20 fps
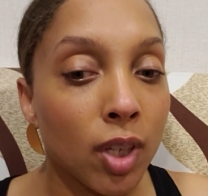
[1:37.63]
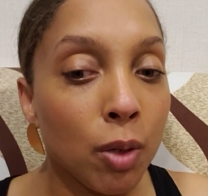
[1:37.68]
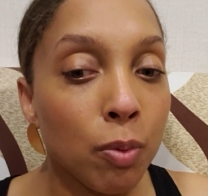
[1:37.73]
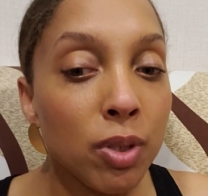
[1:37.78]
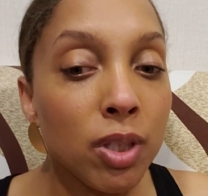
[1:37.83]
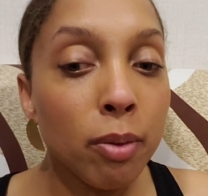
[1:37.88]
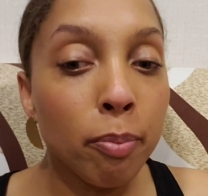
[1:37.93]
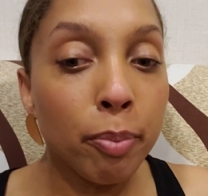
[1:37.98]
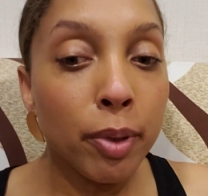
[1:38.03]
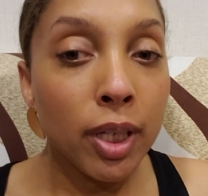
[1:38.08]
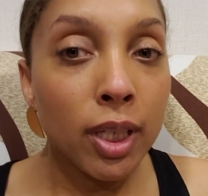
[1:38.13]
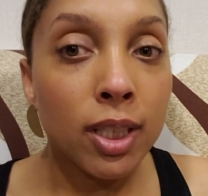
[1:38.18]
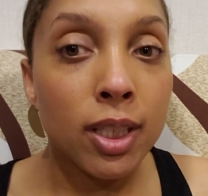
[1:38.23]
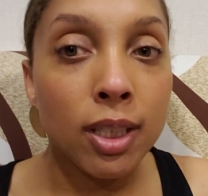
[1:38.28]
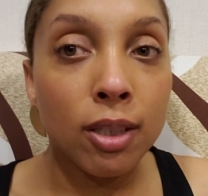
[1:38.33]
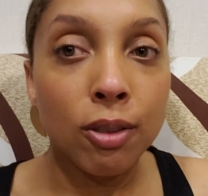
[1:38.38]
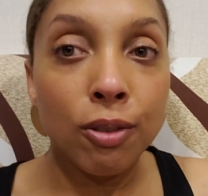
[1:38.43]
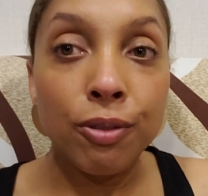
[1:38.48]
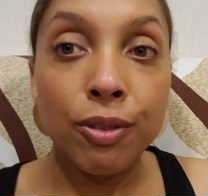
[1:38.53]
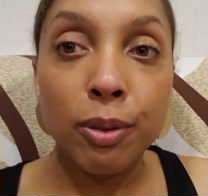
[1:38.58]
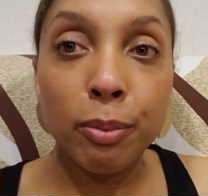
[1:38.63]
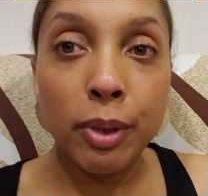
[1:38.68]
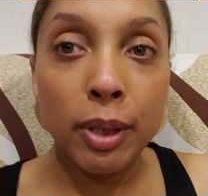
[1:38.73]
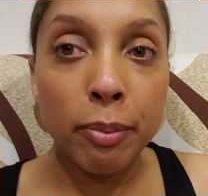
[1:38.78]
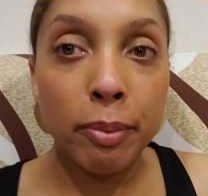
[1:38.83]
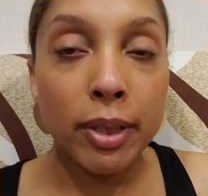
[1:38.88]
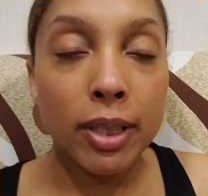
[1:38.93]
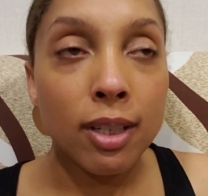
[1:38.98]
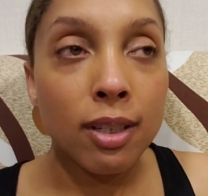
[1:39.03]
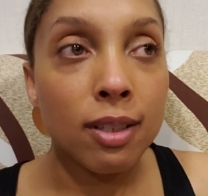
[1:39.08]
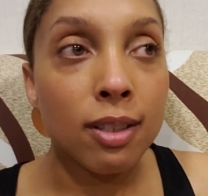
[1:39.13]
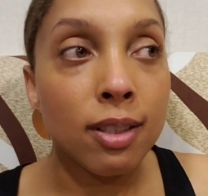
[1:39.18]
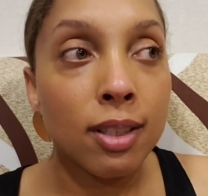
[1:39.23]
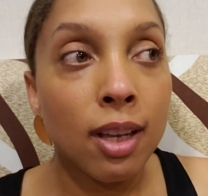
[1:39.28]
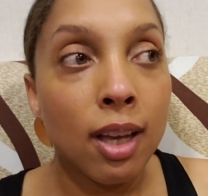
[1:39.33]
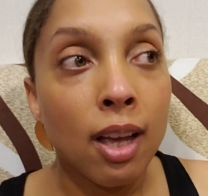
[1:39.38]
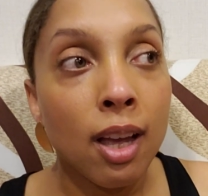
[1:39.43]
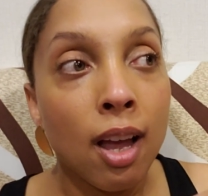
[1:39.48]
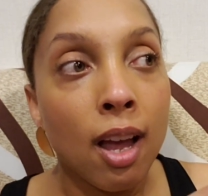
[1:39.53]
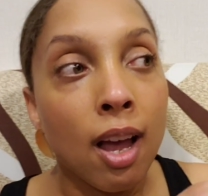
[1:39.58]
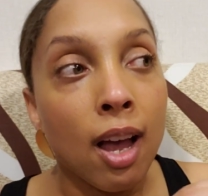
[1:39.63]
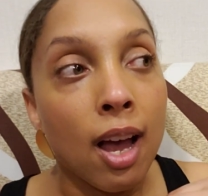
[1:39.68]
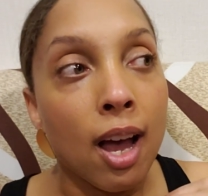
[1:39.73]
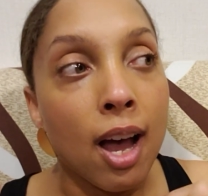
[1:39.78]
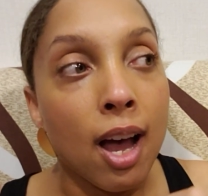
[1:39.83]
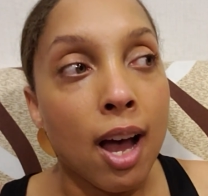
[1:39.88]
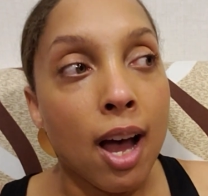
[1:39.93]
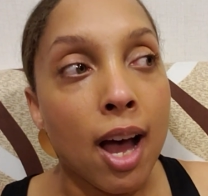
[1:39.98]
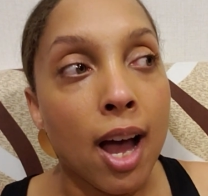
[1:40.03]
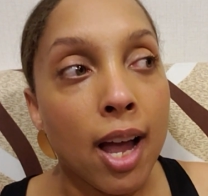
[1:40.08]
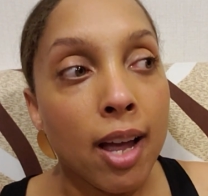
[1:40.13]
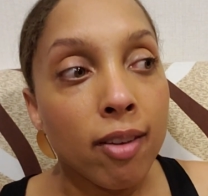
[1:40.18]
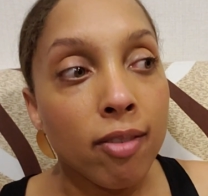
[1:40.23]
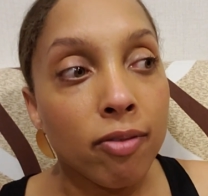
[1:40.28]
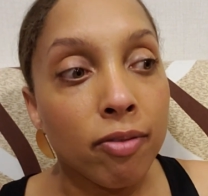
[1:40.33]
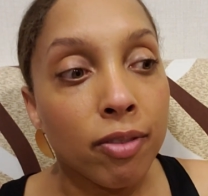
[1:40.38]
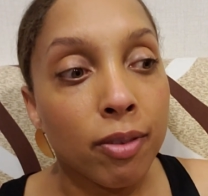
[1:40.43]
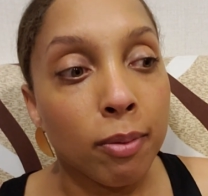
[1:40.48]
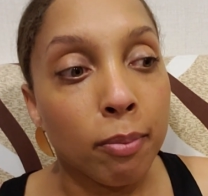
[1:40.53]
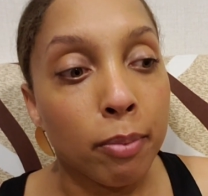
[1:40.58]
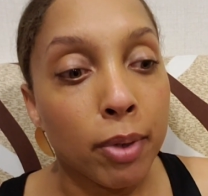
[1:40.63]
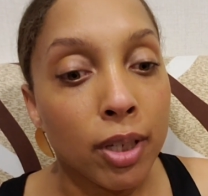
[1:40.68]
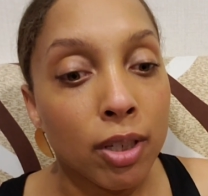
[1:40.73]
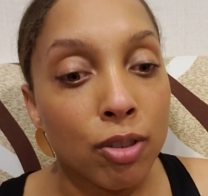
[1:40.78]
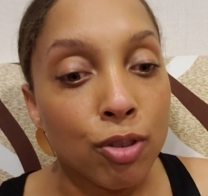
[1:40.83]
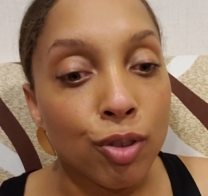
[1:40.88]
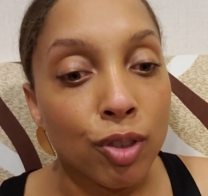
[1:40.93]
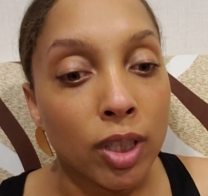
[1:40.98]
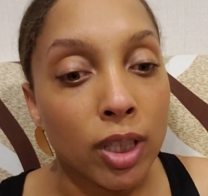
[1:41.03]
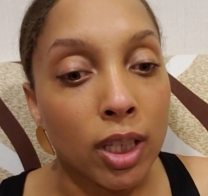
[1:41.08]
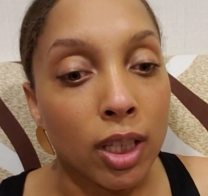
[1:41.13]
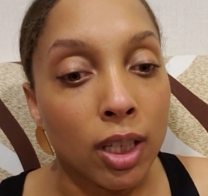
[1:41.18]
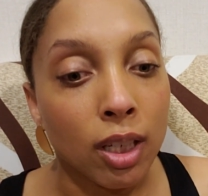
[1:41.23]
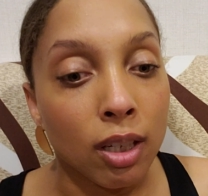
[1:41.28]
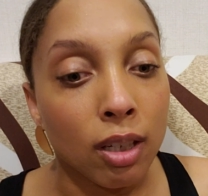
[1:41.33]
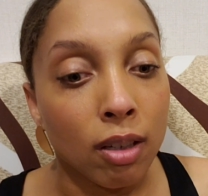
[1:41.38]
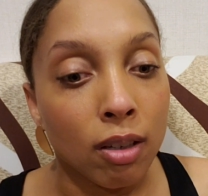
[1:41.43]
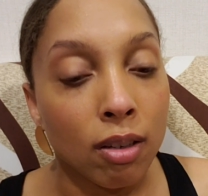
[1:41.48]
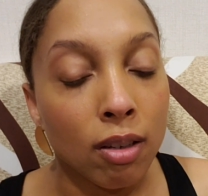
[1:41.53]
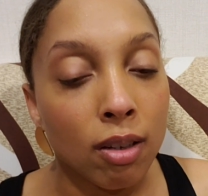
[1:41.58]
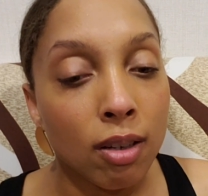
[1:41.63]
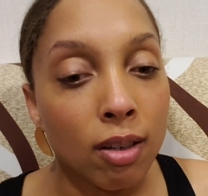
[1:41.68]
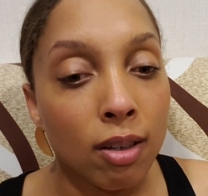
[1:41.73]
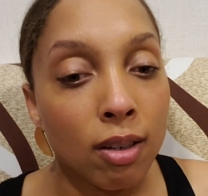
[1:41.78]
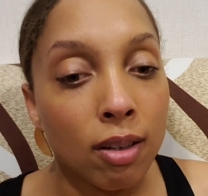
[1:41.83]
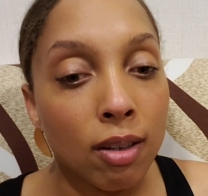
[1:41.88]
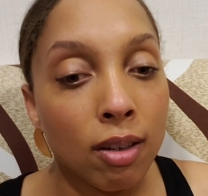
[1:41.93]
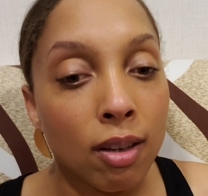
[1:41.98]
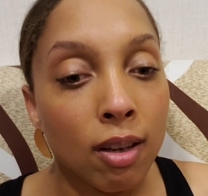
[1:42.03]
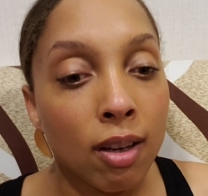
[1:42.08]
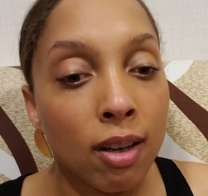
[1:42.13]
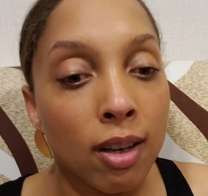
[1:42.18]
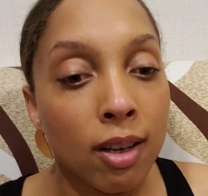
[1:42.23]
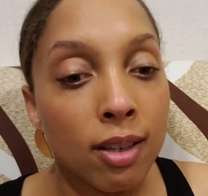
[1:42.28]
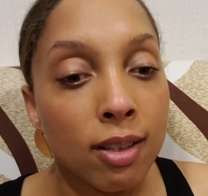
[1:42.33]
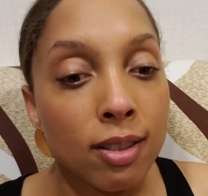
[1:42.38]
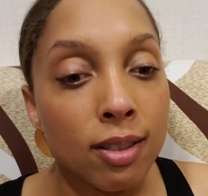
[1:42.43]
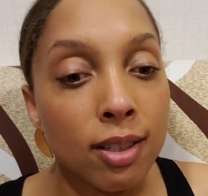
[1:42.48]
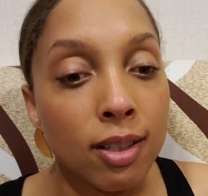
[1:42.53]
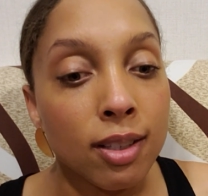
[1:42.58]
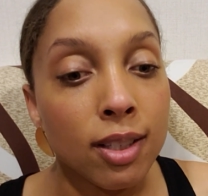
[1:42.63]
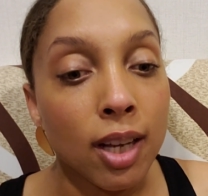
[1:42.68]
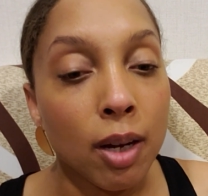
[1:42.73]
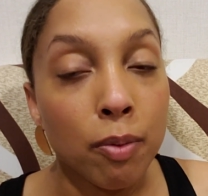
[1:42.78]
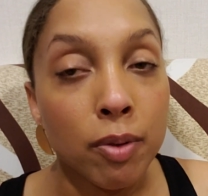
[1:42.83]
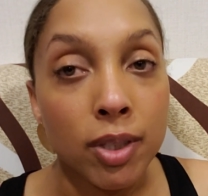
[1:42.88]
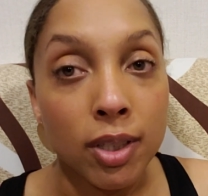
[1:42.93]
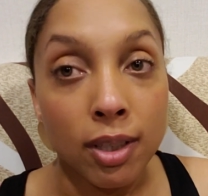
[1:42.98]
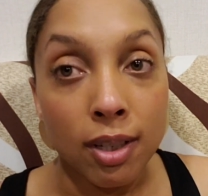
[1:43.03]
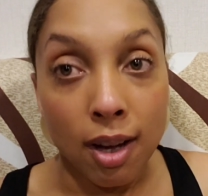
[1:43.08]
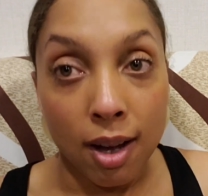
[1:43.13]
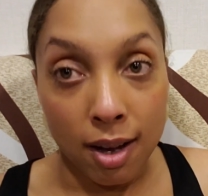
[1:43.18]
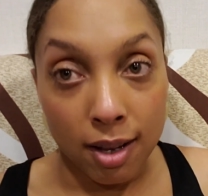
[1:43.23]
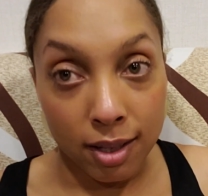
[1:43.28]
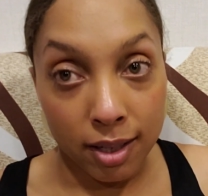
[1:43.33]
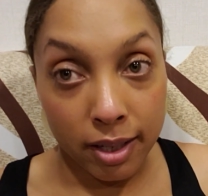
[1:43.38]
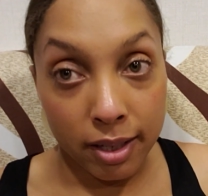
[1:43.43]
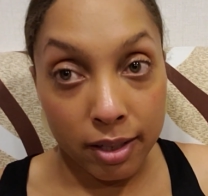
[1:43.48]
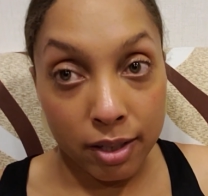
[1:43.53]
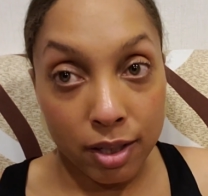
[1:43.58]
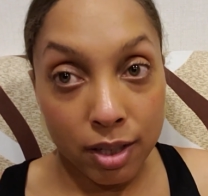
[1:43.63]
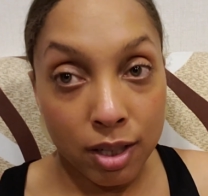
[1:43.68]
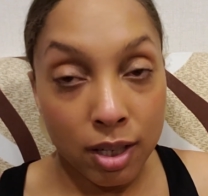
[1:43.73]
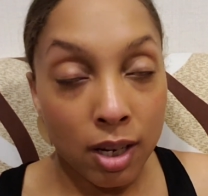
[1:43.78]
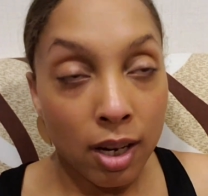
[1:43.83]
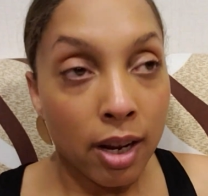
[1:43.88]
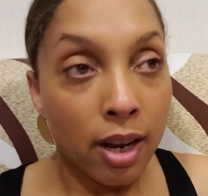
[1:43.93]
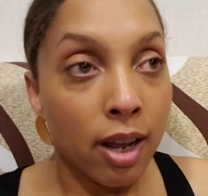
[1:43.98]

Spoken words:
was a big deal for me because I've been drinking since I was in college.